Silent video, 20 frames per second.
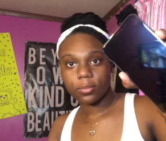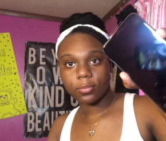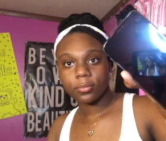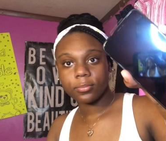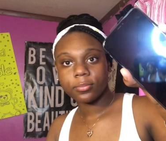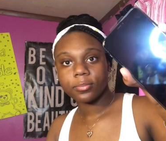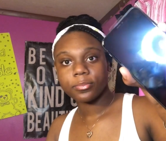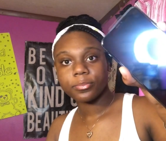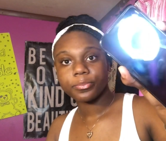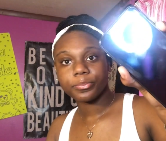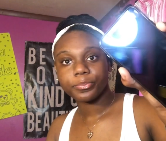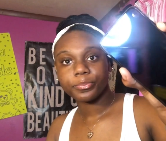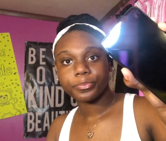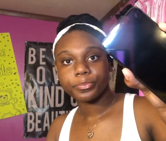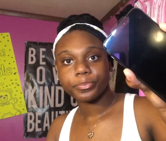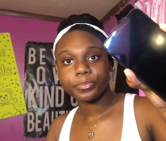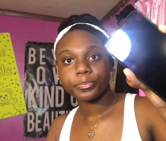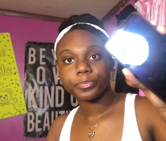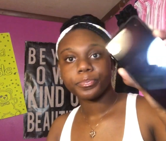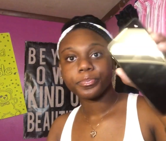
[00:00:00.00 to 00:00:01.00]

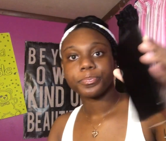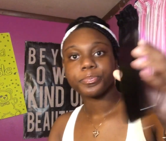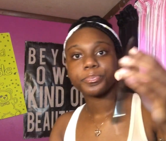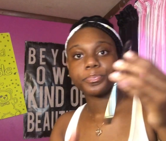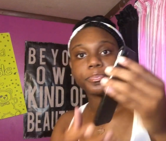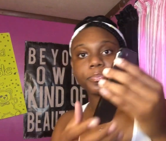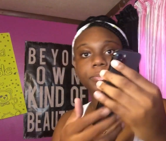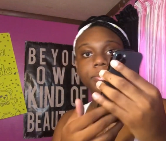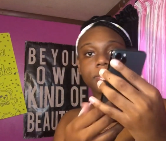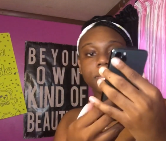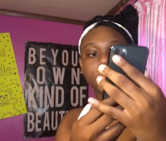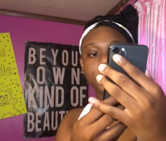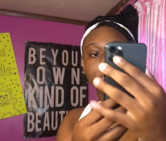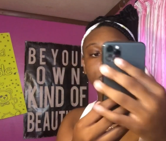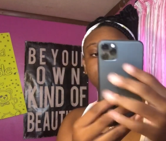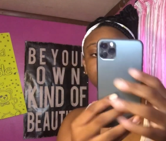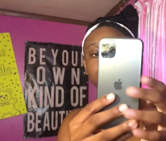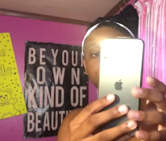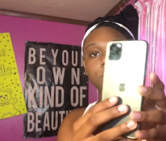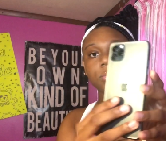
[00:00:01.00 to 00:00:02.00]

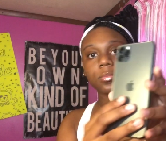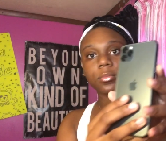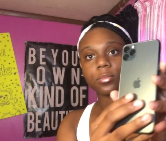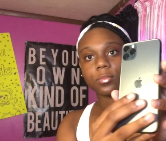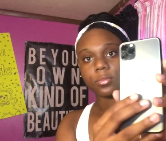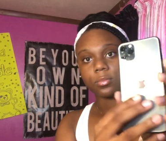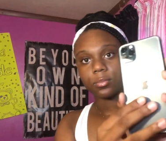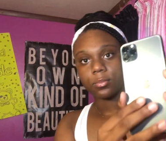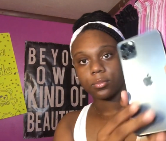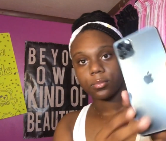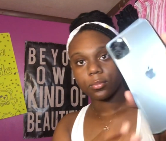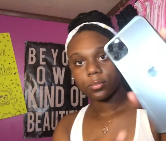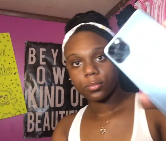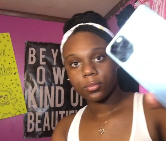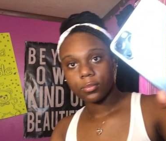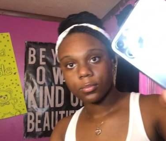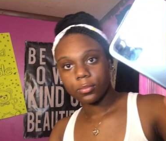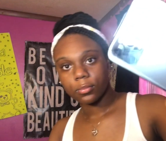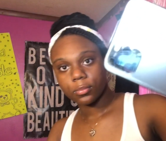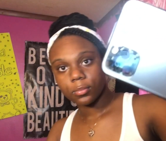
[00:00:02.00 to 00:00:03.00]

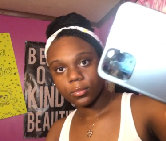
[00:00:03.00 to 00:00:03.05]
Nothing is said.